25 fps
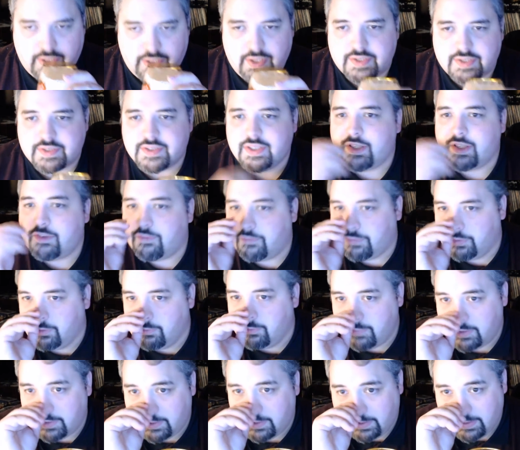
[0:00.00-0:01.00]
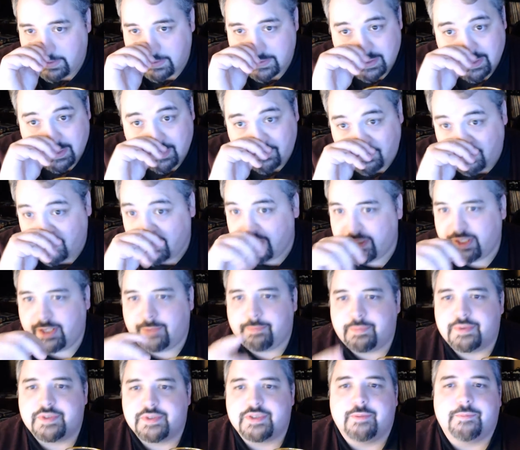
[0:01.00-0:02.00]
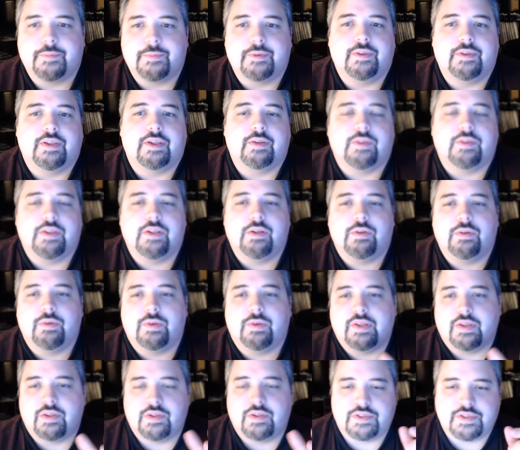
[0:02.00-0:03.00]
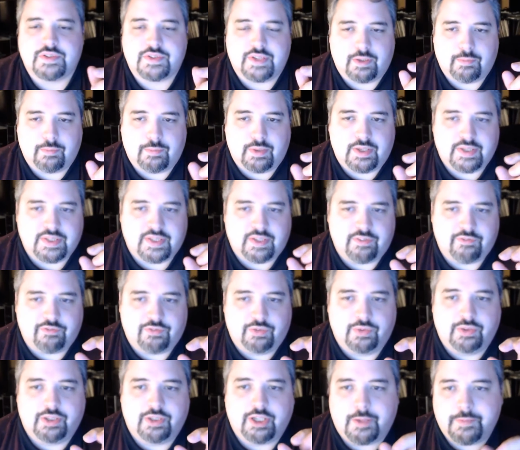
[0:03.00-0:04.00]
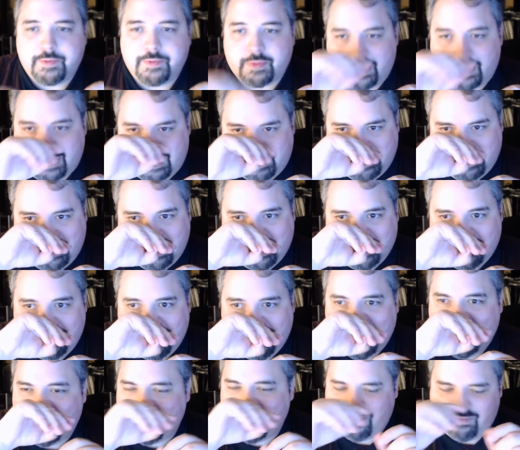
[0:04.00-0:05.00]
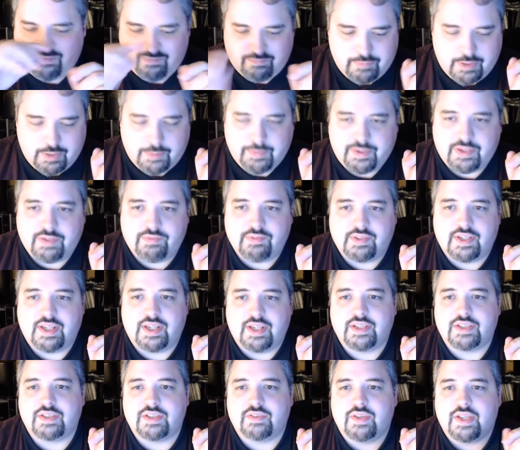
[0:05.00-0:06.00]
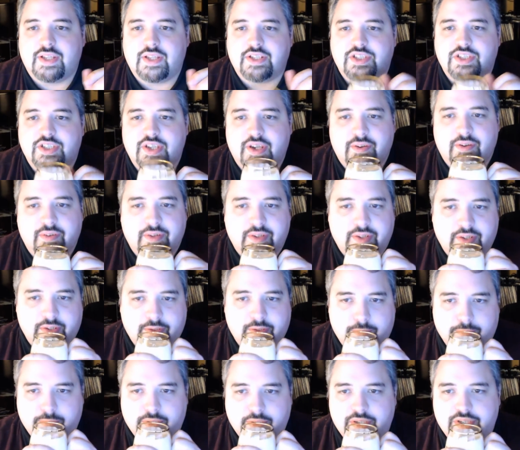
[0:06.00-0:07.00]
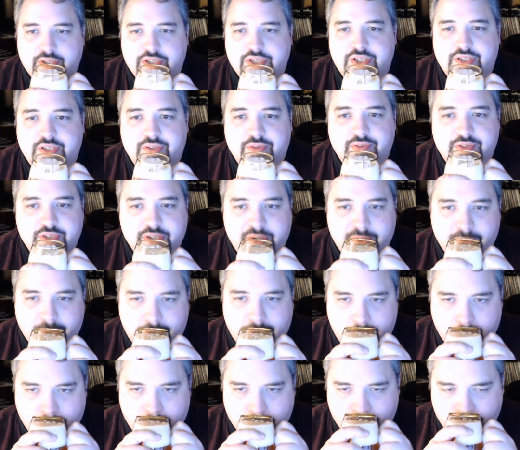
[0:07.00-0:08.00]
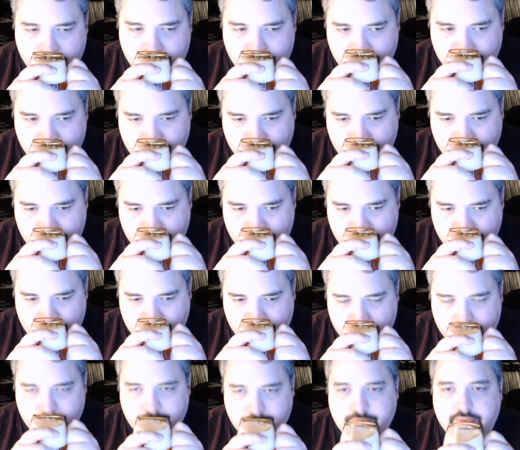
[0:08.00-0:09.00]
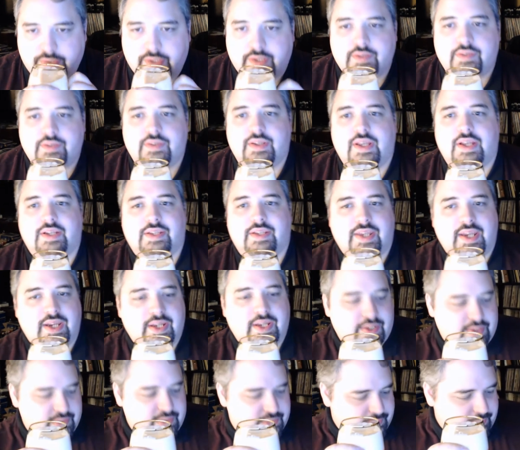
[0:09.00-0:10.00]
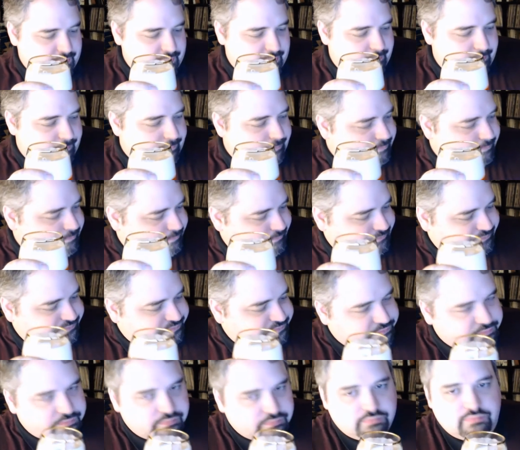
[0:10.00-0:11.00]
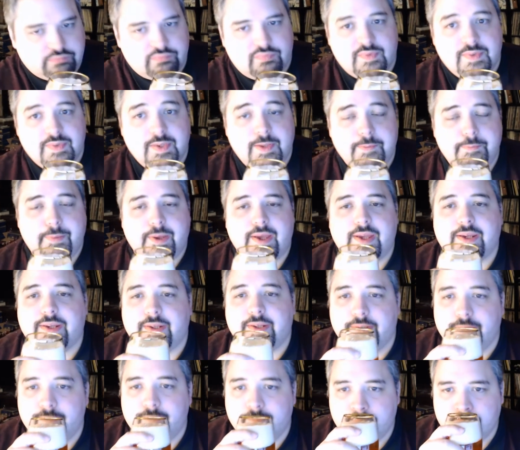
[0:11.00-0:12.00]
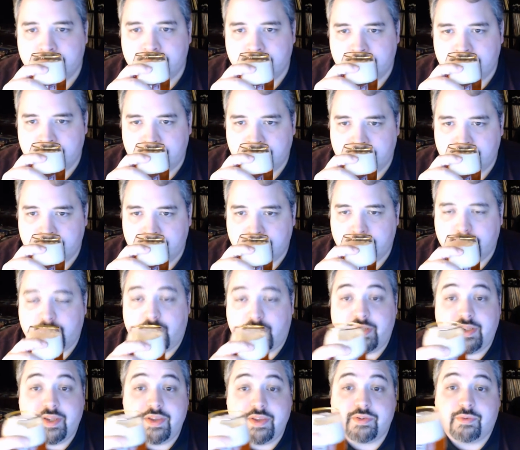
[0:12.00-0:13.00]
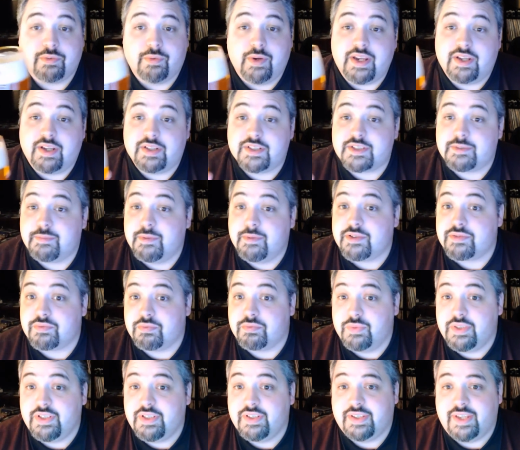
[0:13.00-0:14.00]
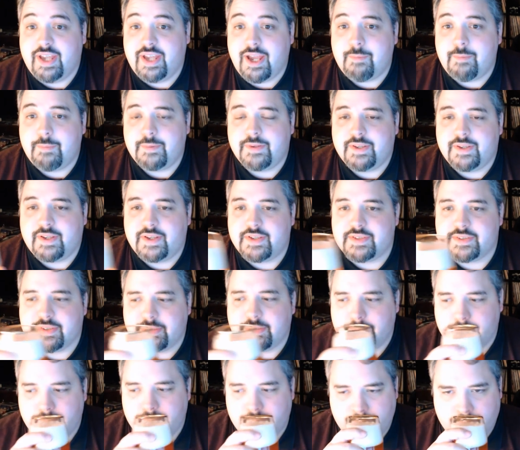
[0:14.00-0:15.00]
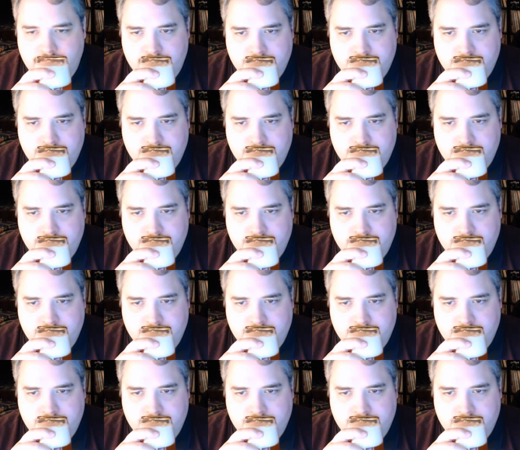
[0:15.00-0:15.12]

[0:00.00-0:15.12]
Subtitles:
Yeah, it's like a fruit medley. It's like a fruit cup or something. Like, you know, one of those Del Monte fruit cups where you peel it back? Maybe even a hint of that cherry and the maraschino cherry. That candy syrup they pack in it. Either way, it smells really appetizing.